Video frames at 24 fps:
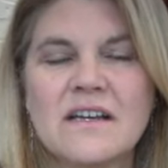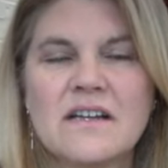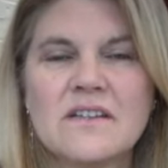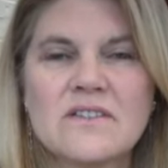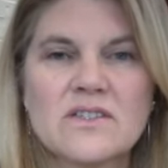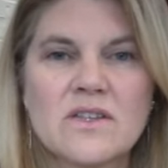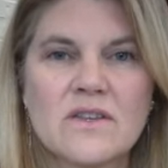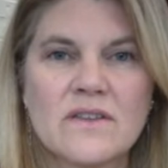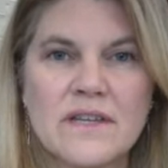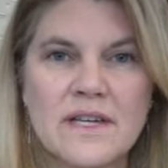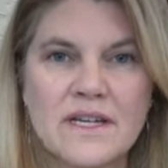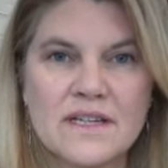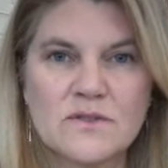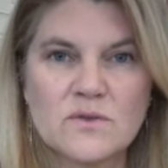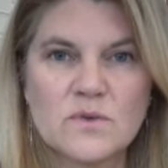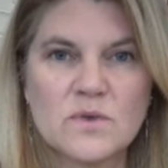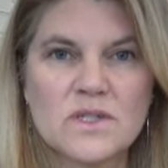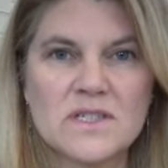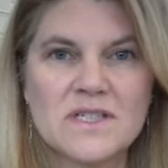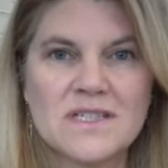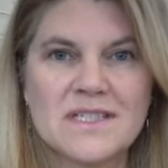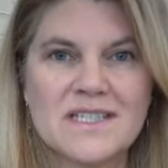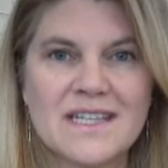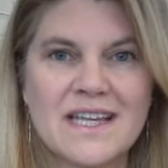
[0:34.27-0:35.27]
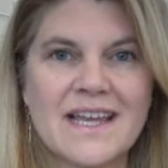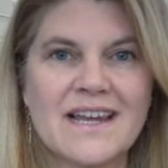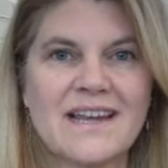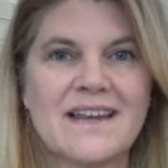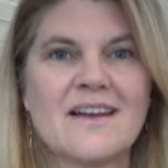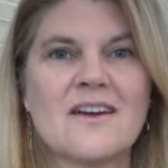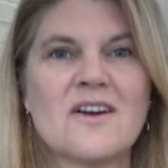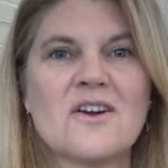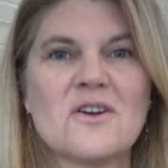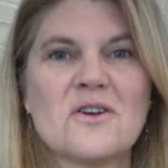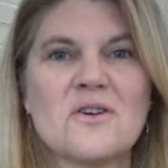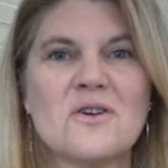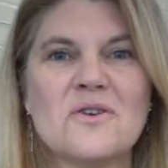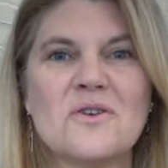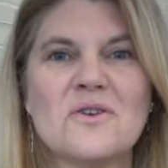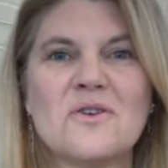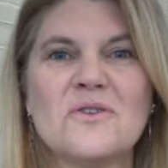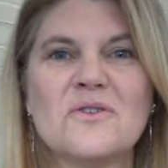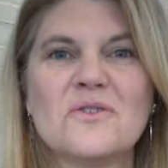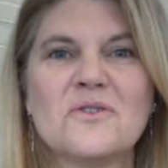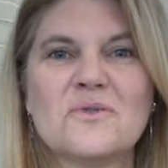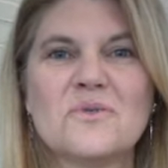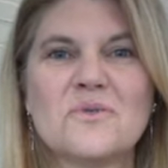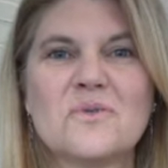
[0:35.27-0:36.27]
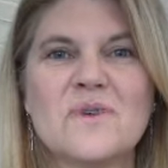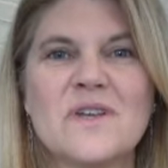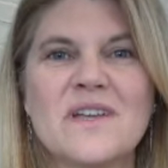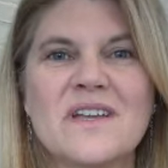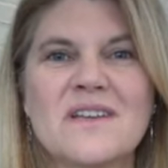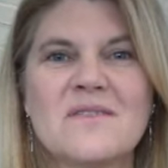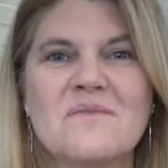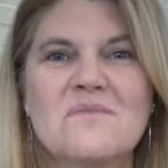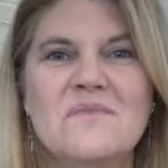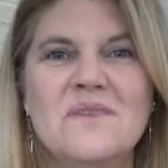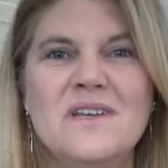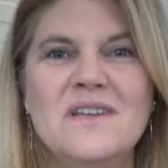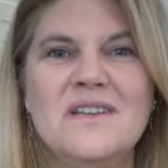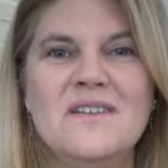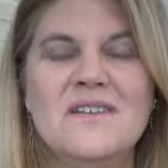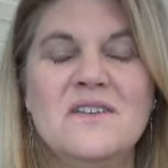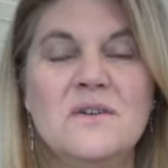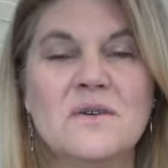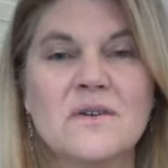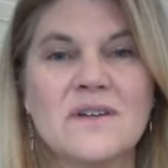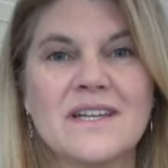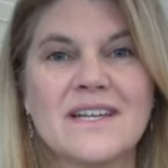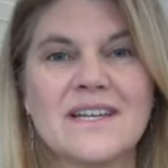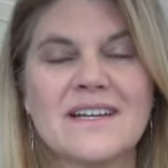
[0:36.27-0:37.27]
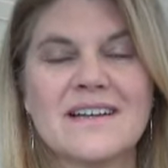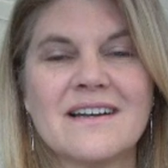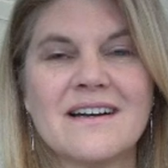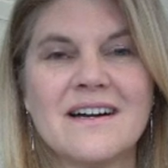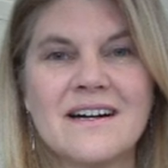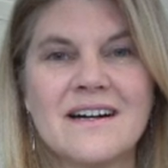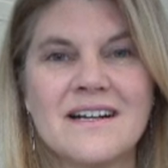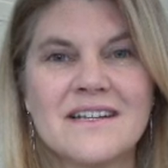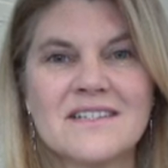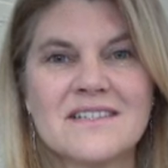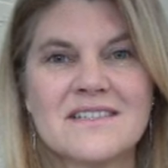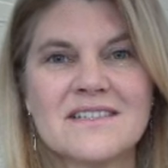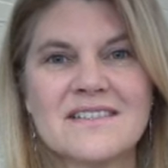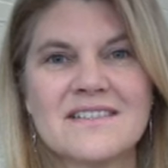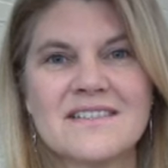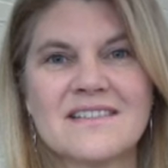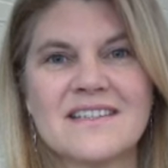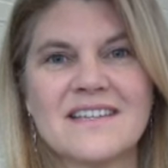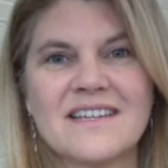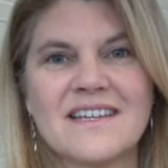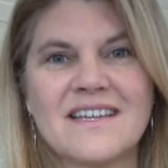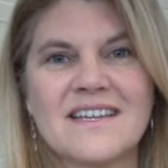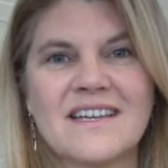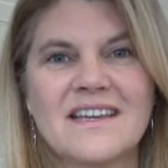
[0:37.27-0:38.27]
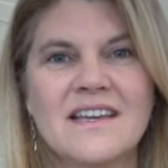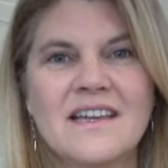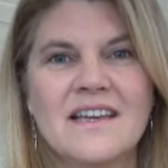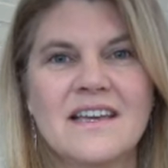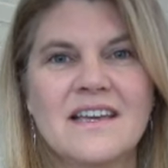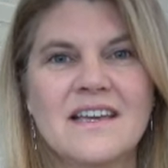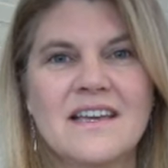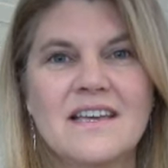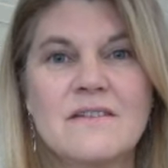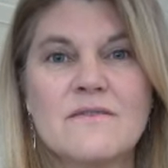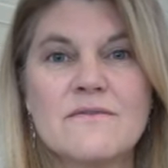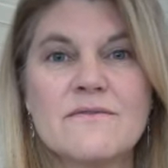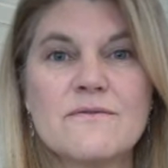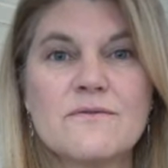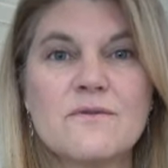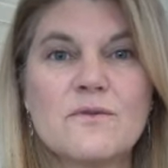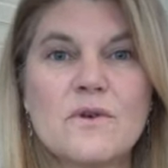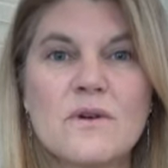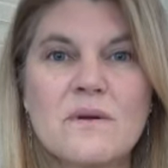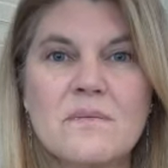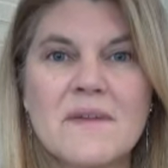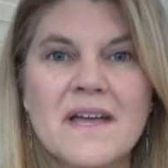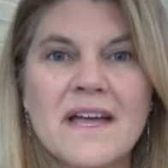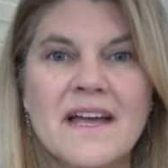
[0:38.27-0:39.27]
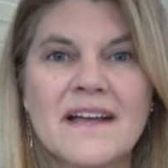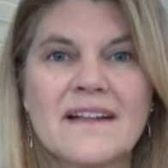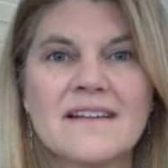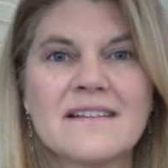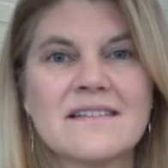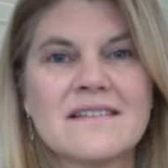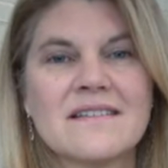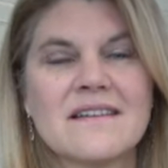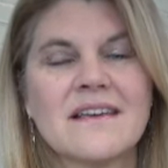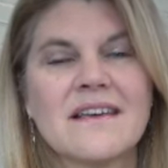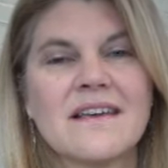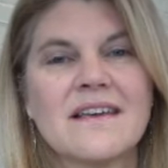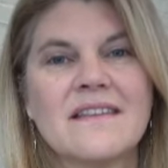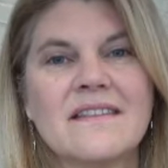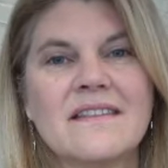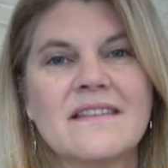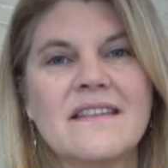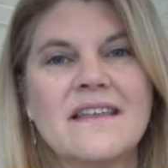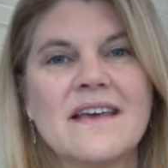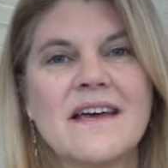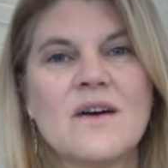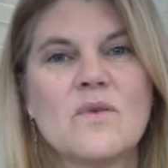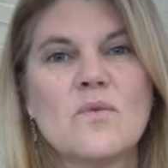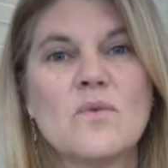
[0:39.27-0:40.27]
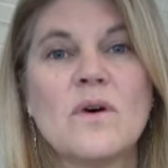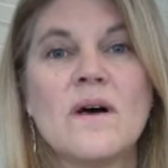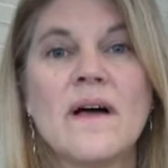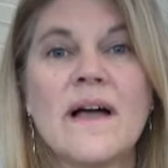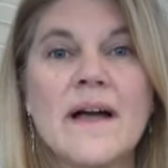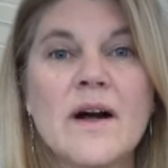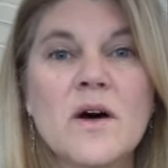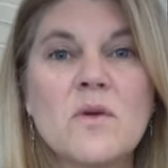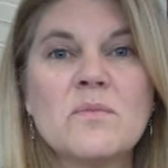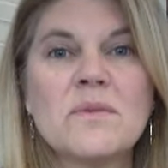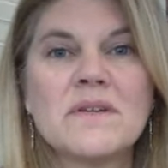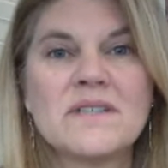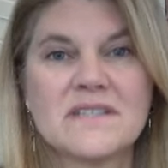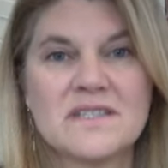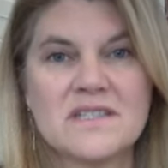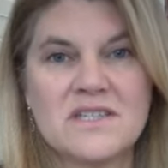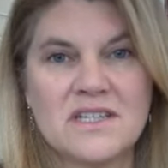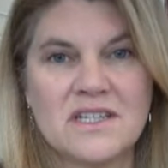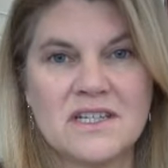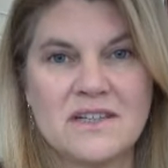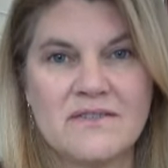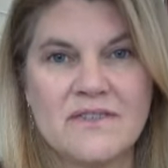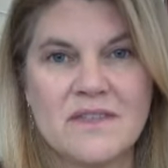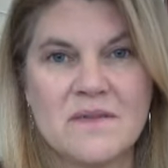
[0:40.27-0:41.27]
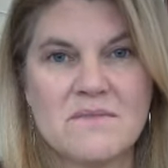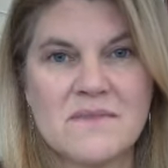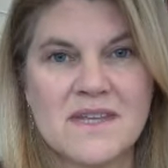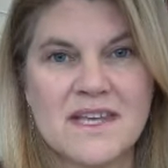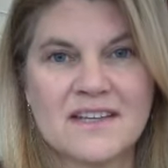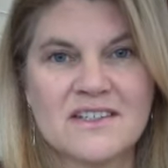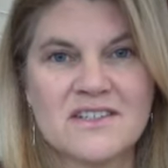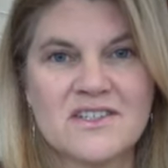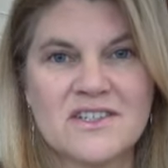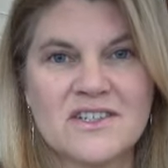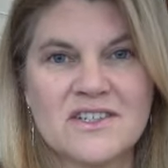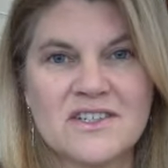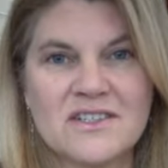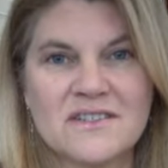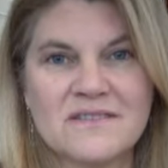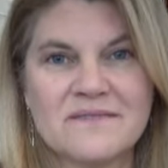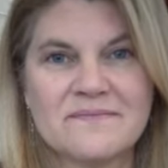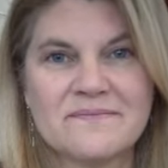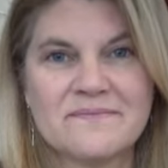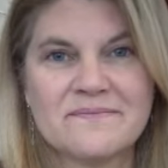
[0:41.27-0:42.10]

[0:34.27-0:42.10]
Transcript: So that as we're setting our goals, we can be doing it consciously in formats that will help us achieve them next year.